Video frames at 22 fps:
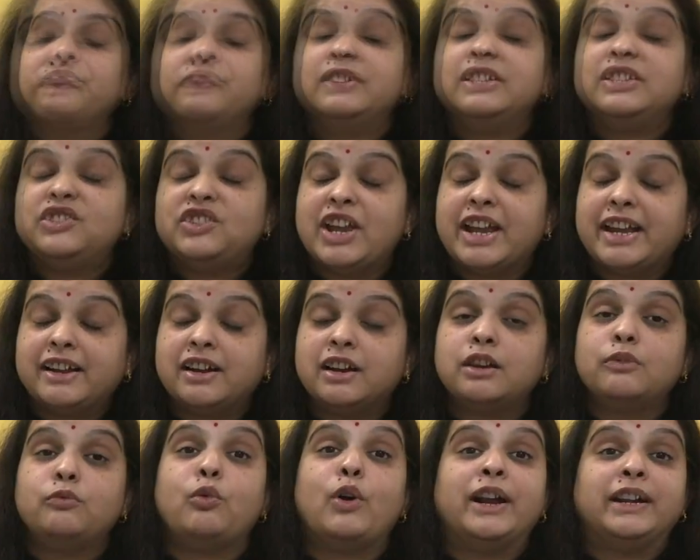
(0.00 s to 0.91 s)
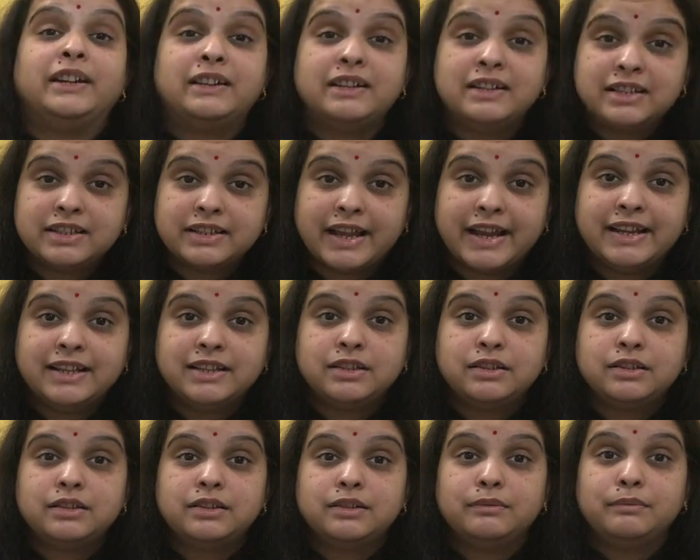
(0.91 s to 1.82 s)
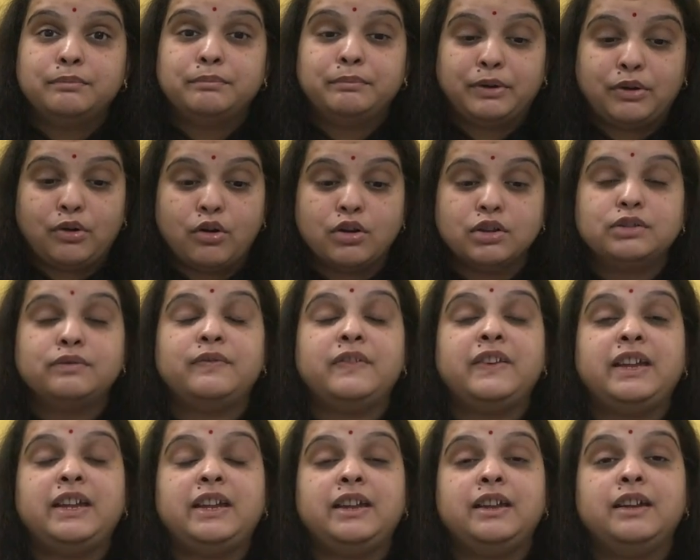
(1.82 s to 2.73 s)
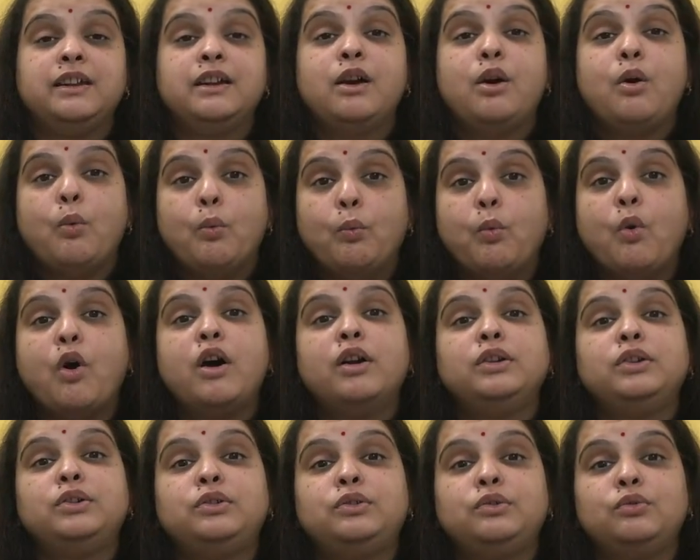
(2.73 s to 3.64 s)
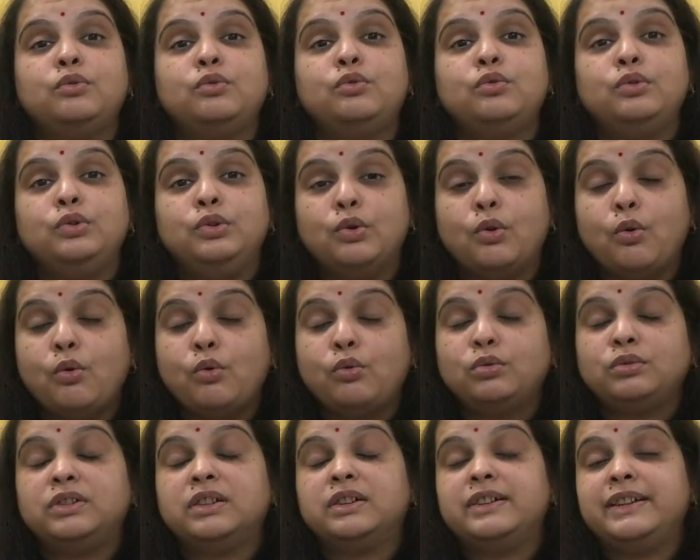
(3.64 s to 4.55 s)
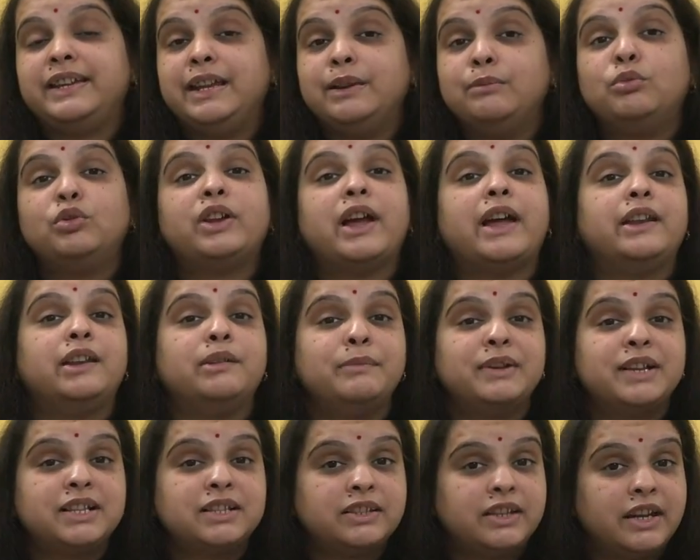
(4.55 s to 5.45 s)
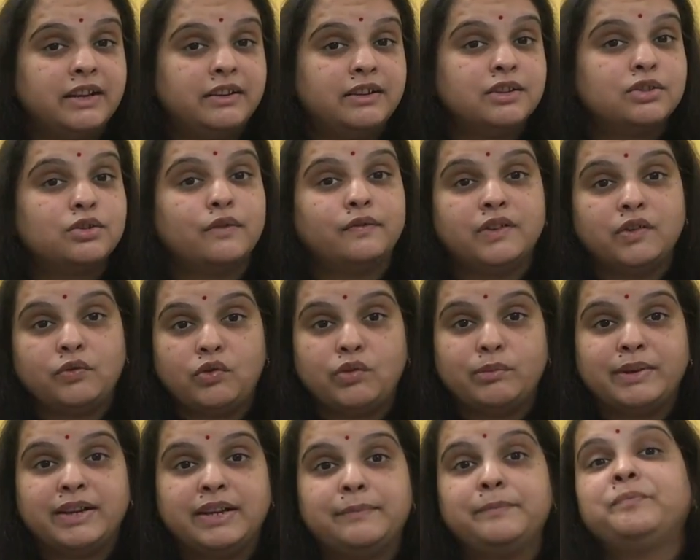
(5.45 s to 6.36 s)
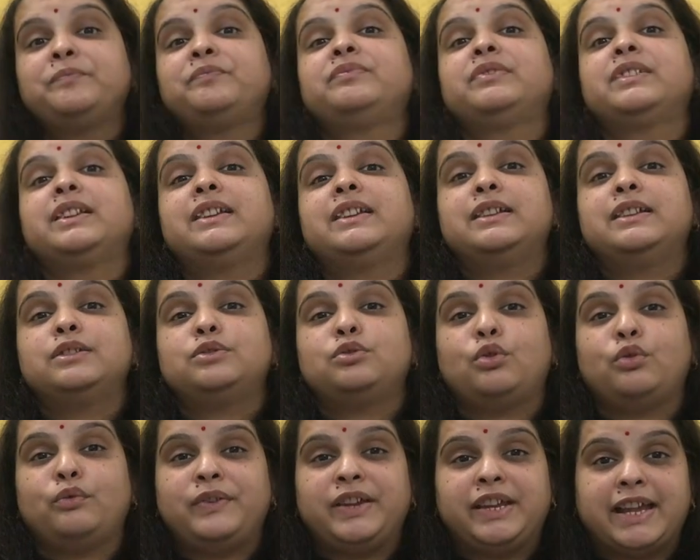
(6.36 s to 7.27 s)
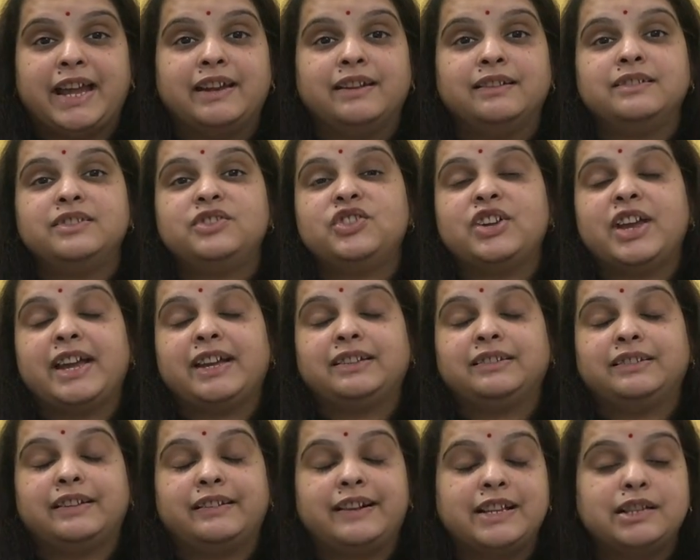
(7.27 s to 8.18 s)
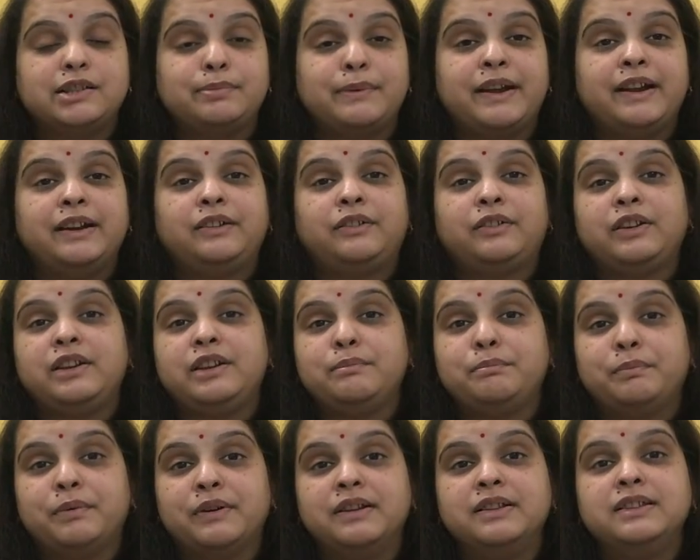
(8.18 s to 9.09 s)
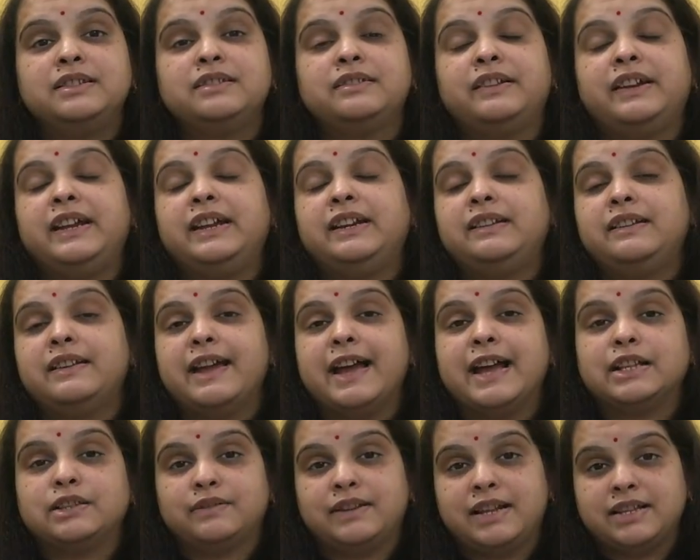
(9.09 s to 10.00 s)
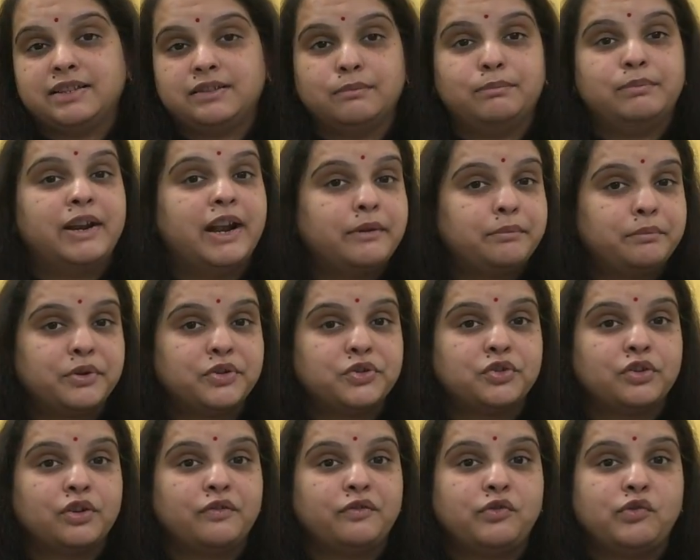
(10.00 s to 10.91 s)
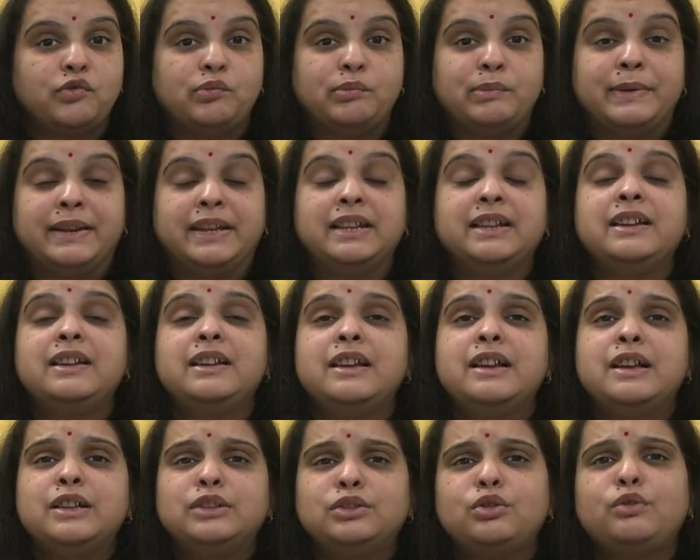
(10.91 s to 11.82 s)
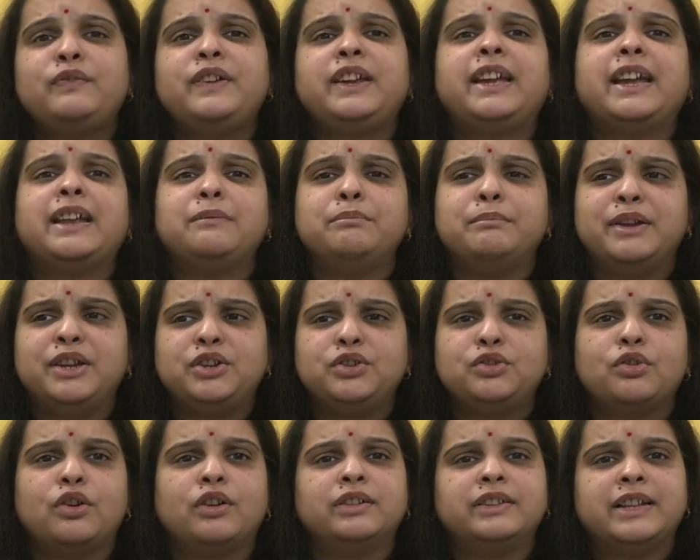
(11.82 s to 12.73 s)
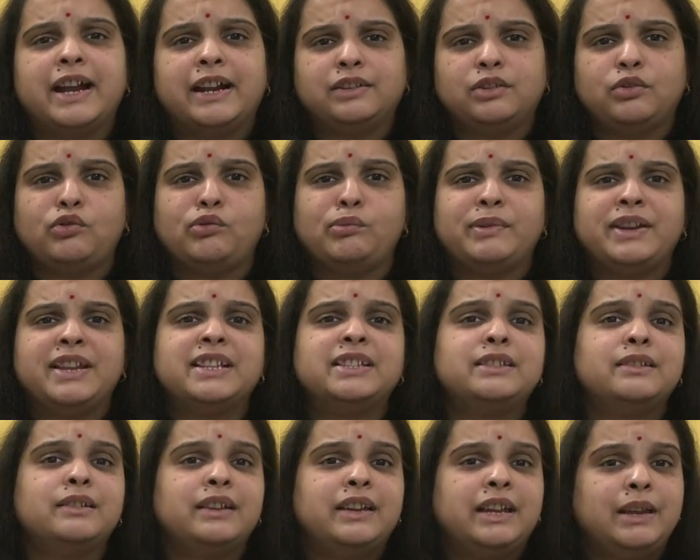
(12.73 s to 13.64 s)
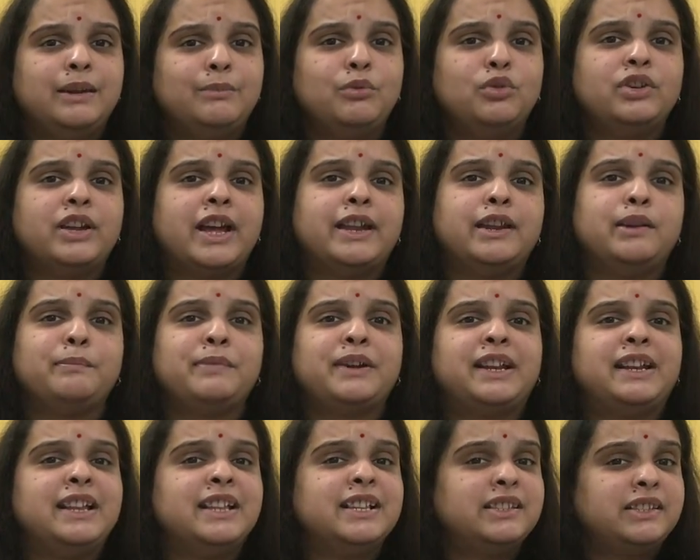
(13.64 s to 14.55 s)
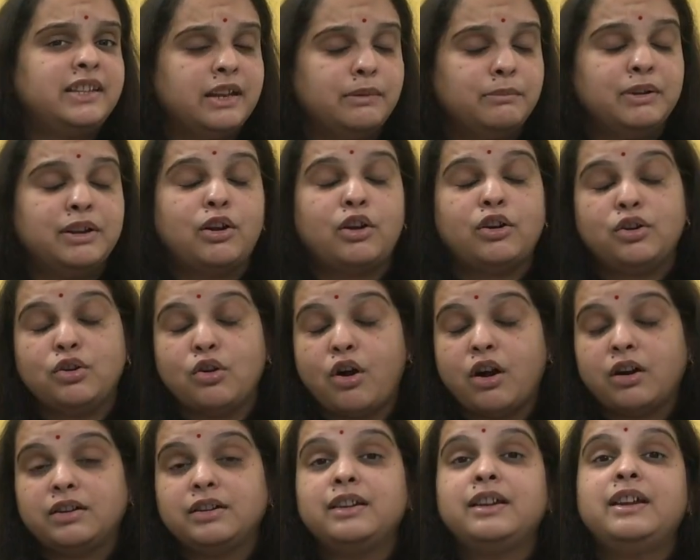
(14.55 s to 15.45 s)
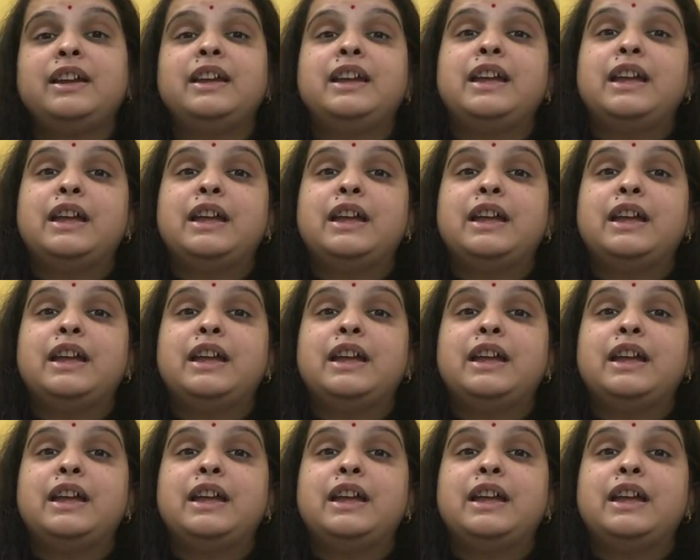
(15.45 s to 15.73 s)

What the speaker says: We'll check her vital signs because we want to know the hemodynamic status of the woman. So we can check the respiratory pulse rate as well as the blood pressure of a woman. So we can make sure that the woman is hemodynamically stable or not.